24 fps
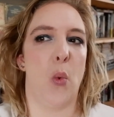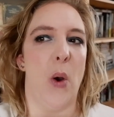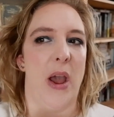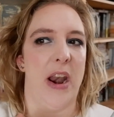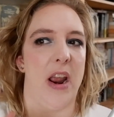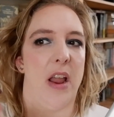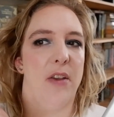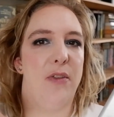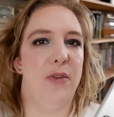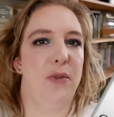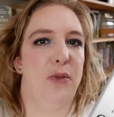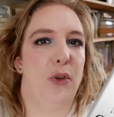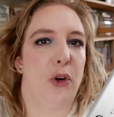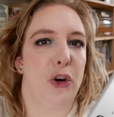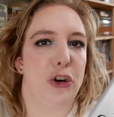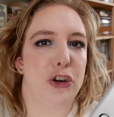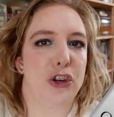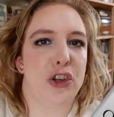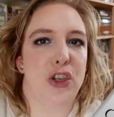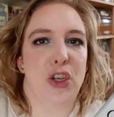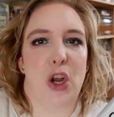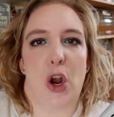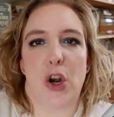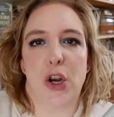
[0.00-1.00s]
when I
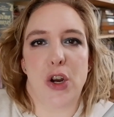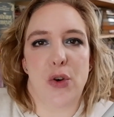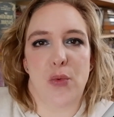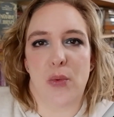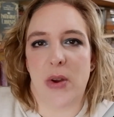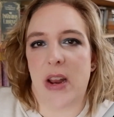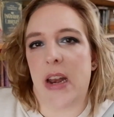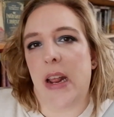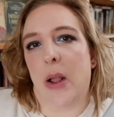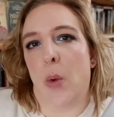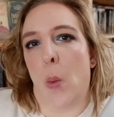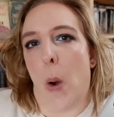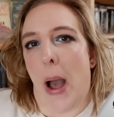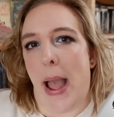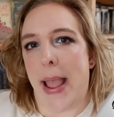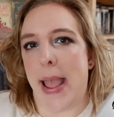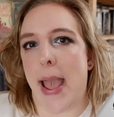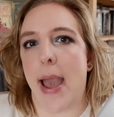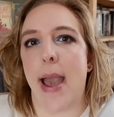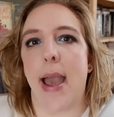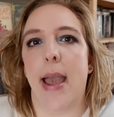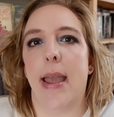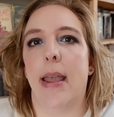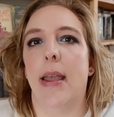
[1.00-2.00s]
first started reading
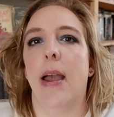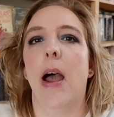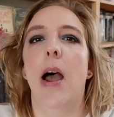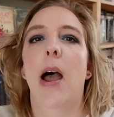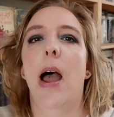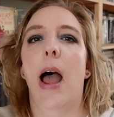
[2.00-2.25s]
YA,